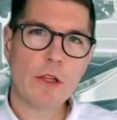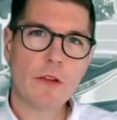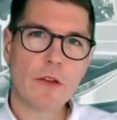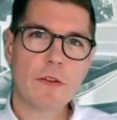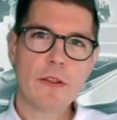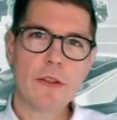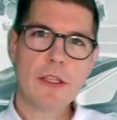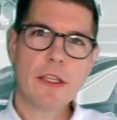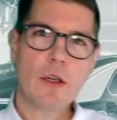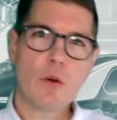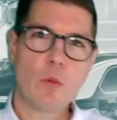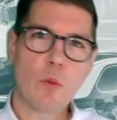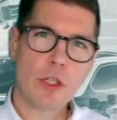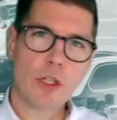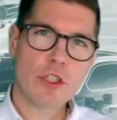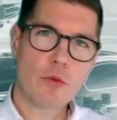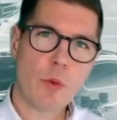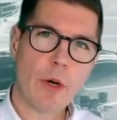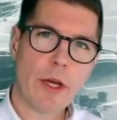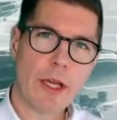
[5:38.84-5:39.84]
see
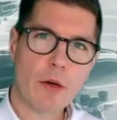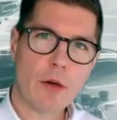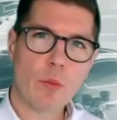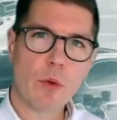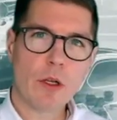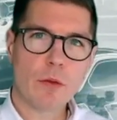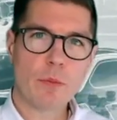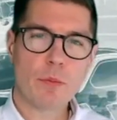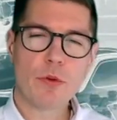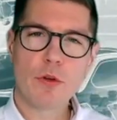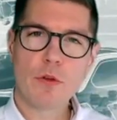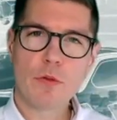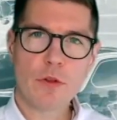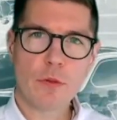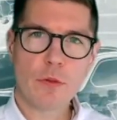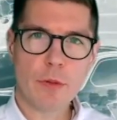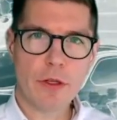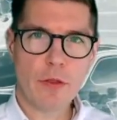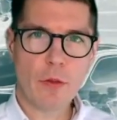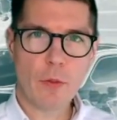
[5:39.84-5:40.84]
which way will prove to
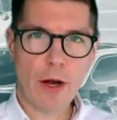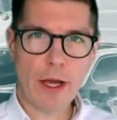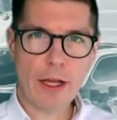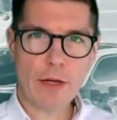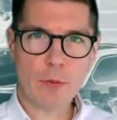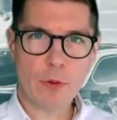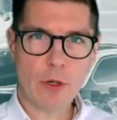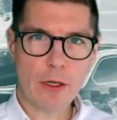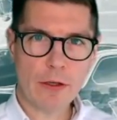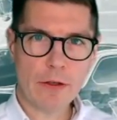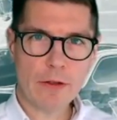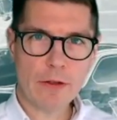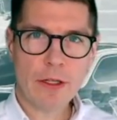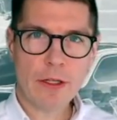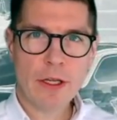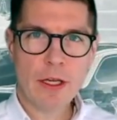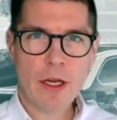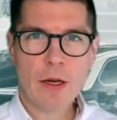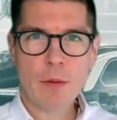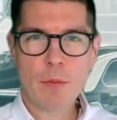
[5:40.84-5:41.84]
be the right one,
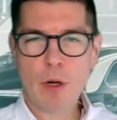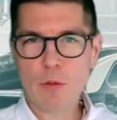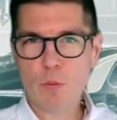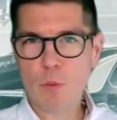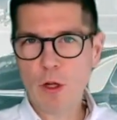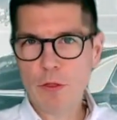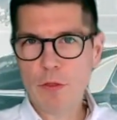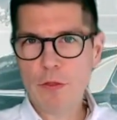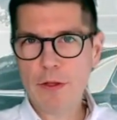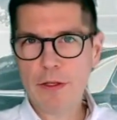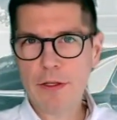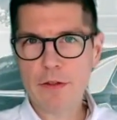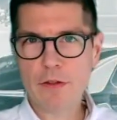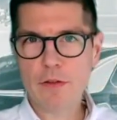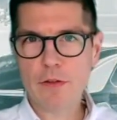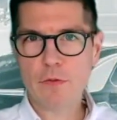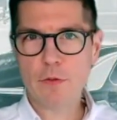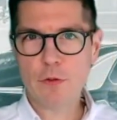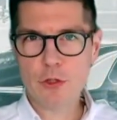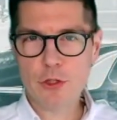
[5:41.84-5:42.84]
but one thing is
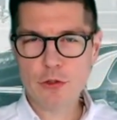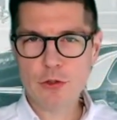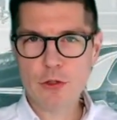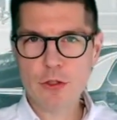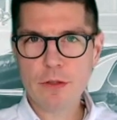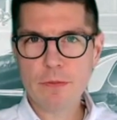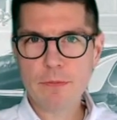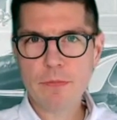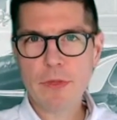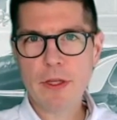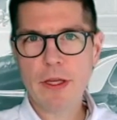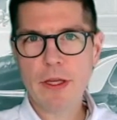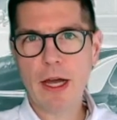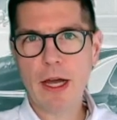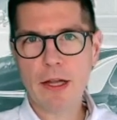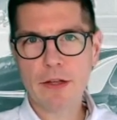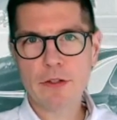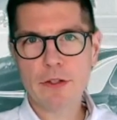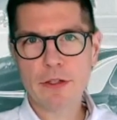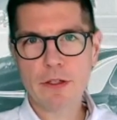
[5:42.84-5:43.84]
for sure,
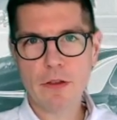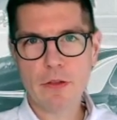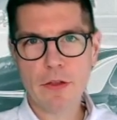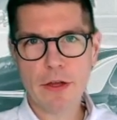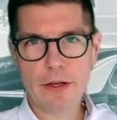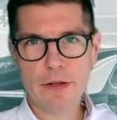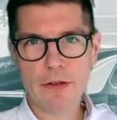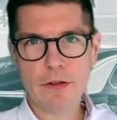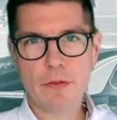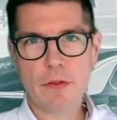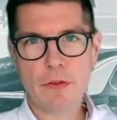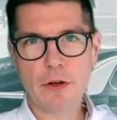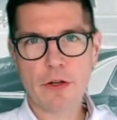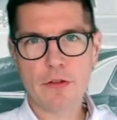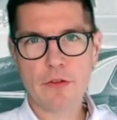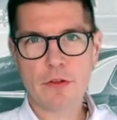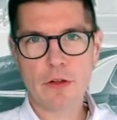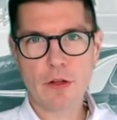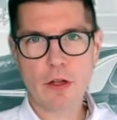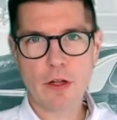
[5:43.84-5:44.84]
until then, there
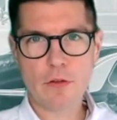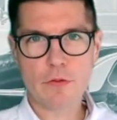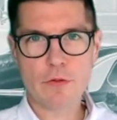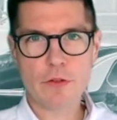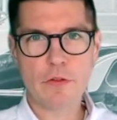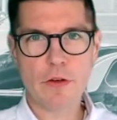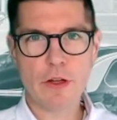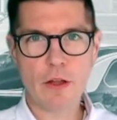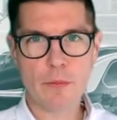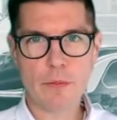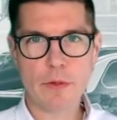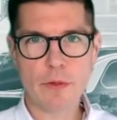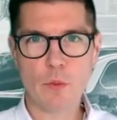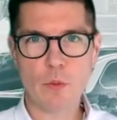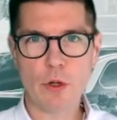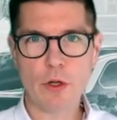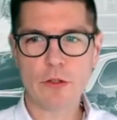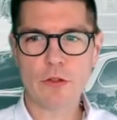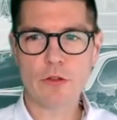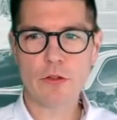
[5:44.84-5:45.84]
is a lot of development
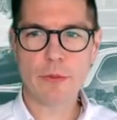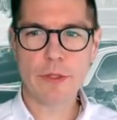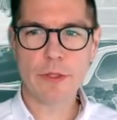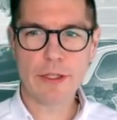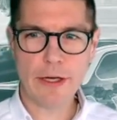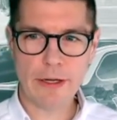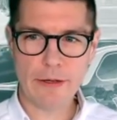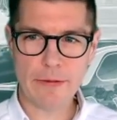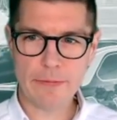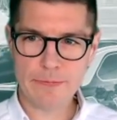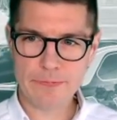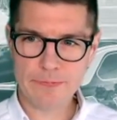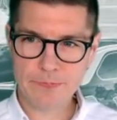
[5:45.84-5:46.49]
work to be done.